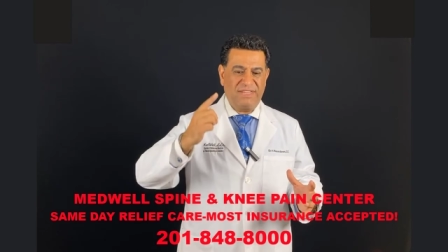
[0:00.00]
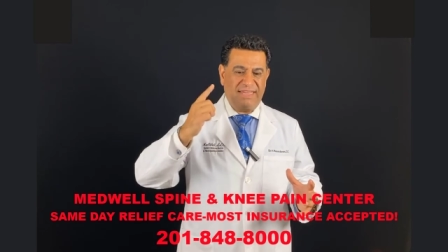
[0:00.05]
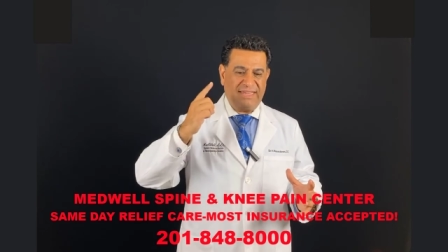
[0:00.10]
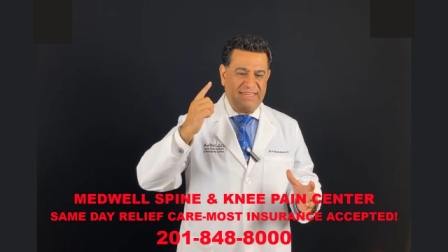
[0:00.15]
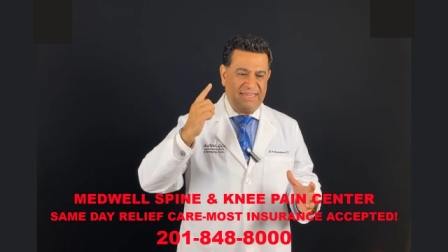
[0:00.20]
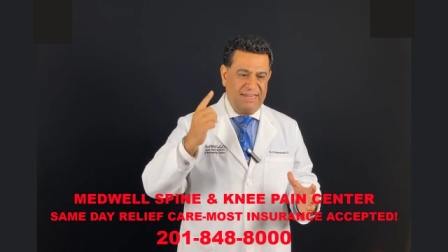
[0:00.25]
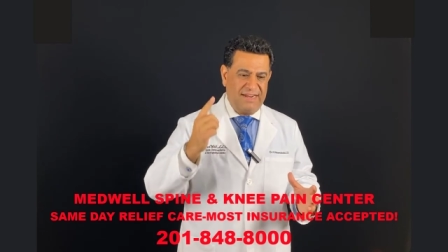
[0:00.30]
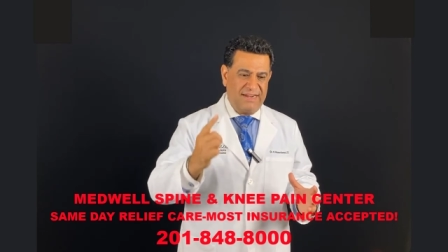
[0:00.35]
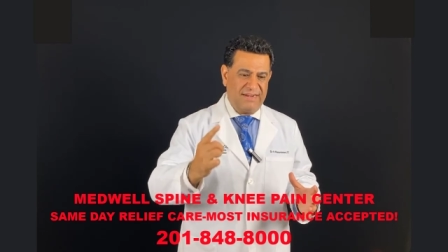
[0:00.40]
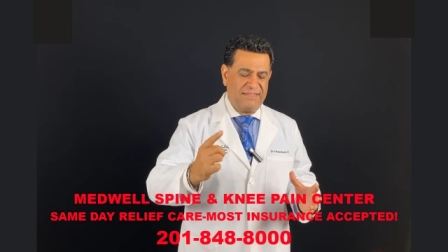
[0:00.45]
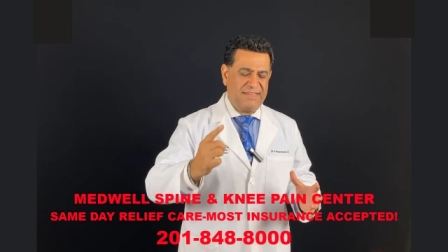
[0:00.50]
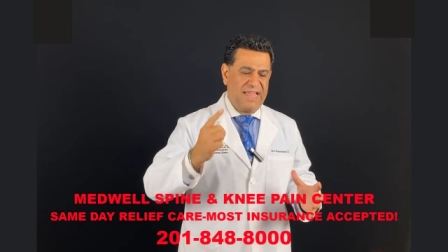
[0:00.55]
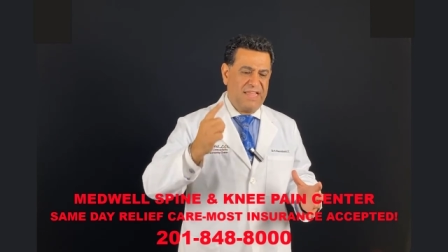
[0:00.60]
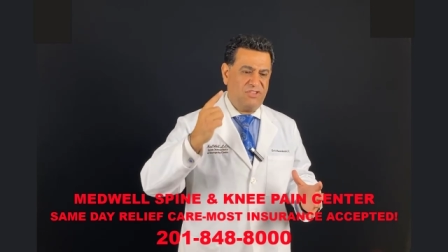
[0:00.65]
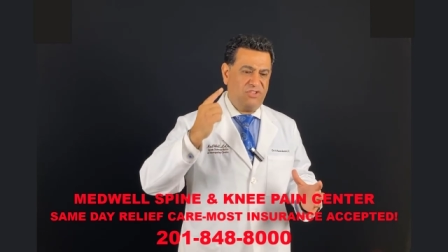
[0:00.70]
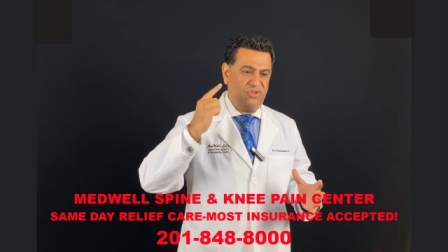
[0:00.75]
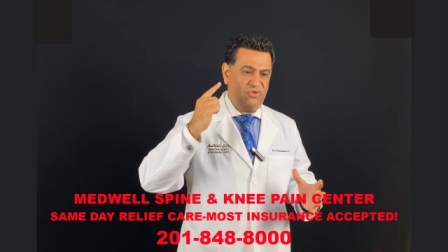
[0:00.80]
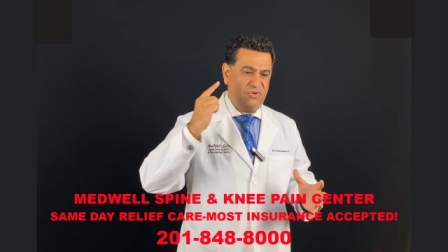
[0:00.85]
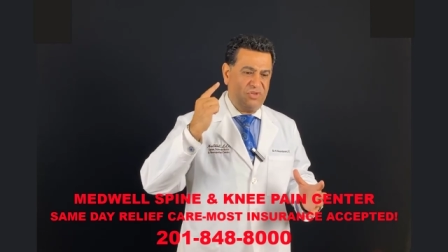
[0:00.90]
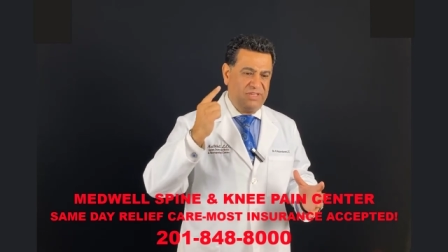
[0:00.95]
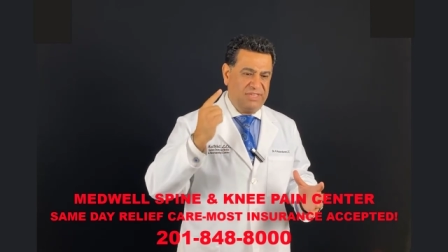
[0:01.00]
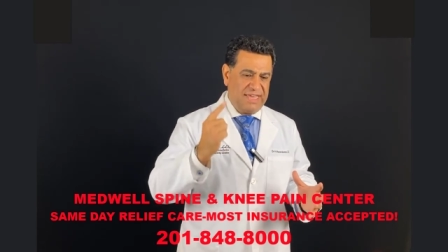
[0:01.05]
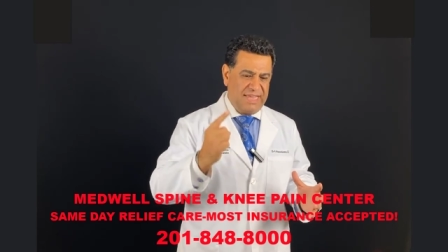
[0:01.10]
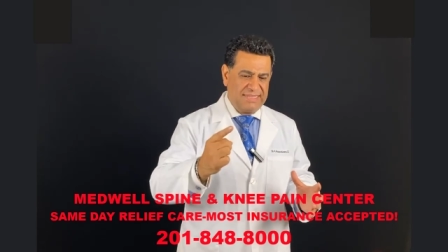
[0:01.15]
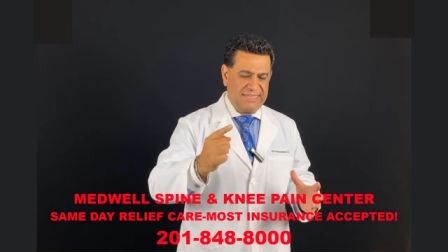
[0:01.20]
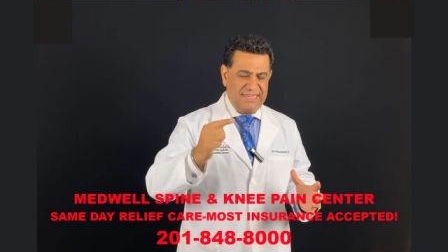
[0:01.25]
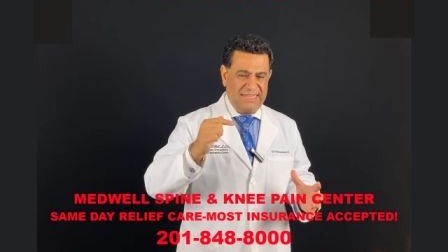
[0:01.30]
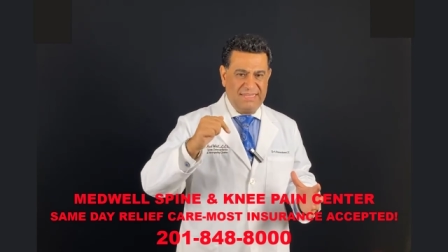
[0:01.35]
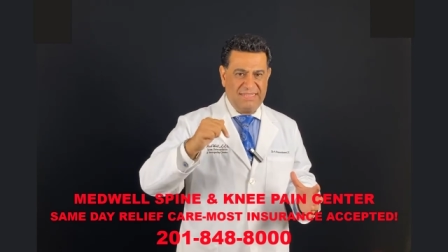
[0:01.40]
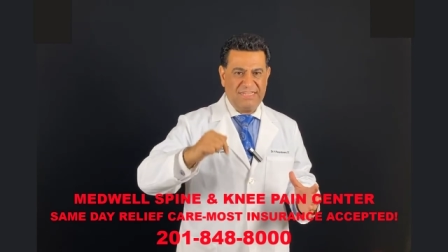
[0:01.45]
the care that you
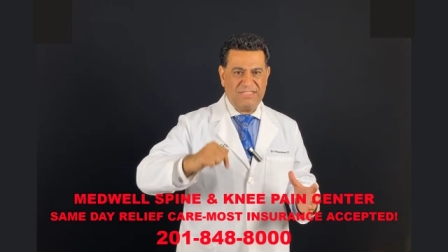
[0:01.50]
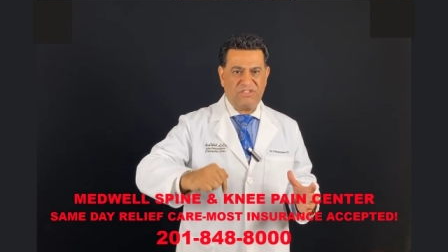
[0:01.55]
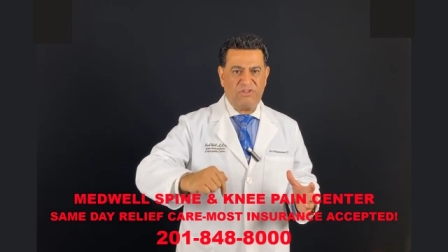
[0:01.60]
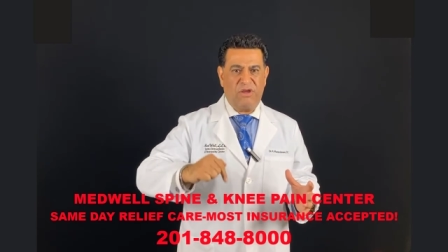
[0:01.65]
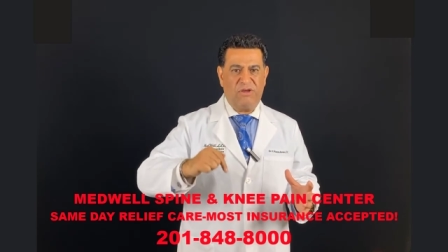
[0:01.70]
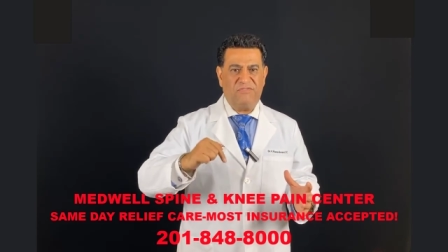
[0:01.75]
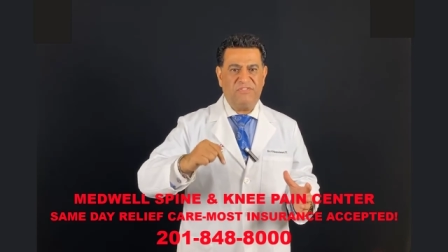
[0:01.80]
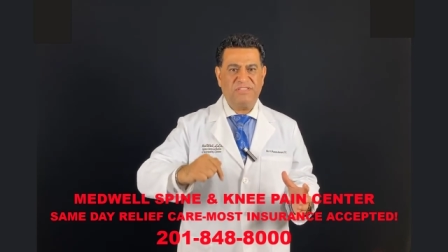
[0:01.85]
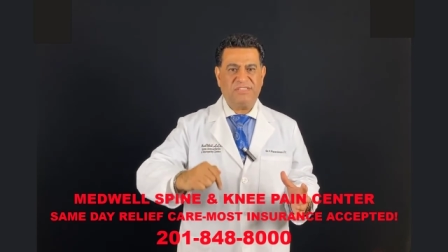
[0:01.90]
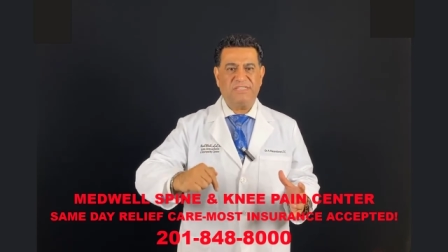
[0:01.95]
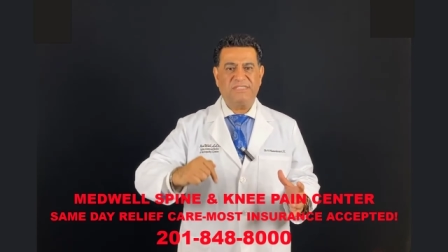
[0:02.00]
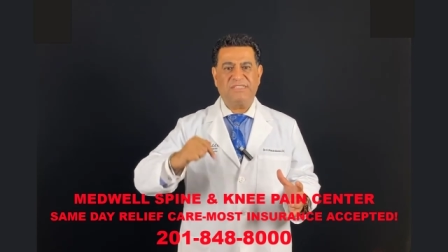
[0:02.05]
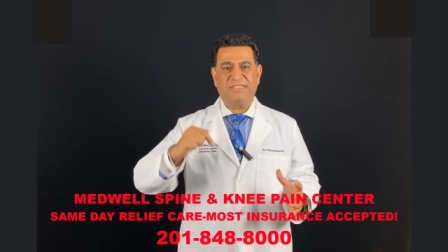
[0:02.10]
get in this office